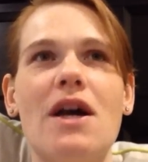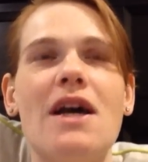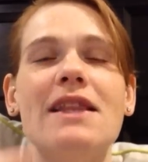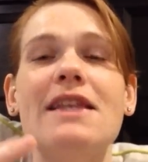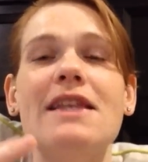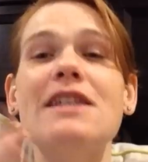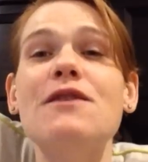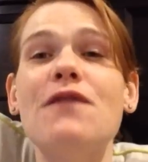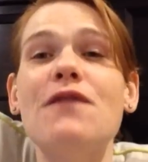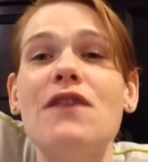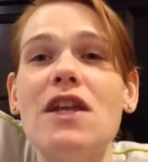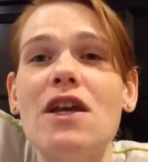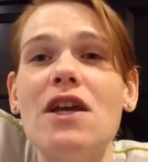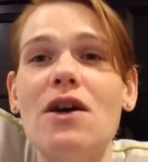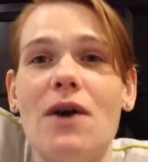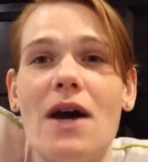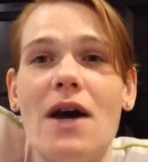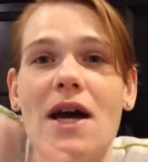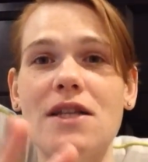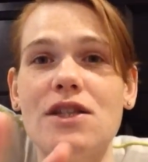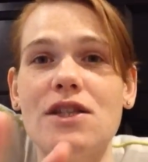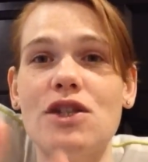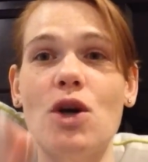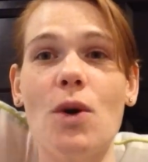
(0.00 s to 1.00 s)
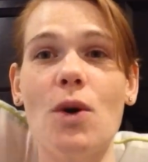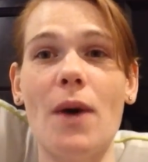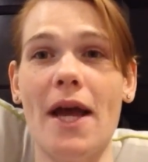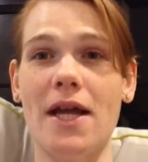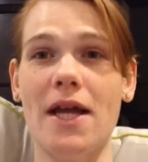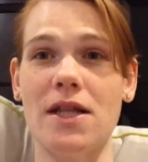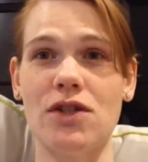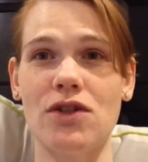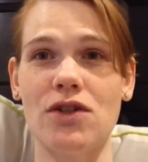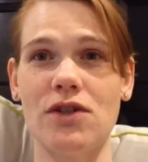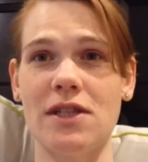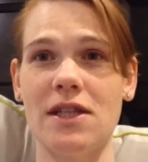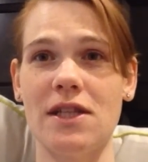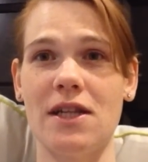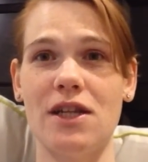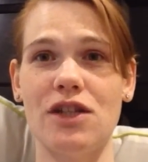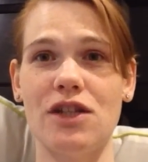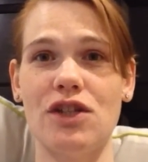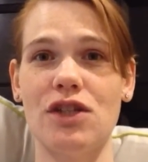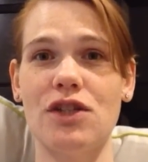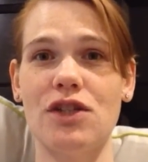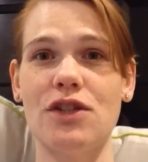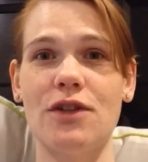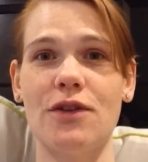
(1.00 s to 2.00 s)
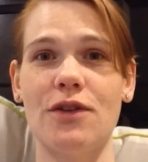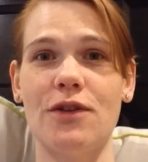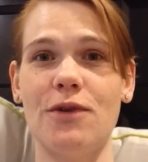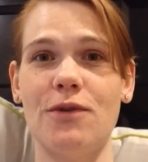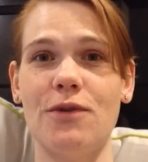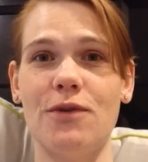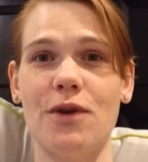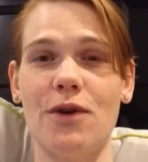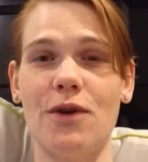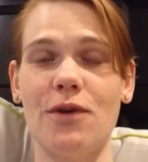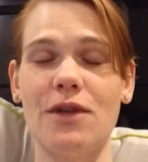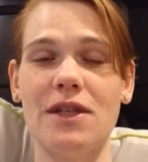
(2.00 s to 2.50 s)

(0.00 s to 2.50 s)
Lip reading: This video has no answers in it, just so that you know.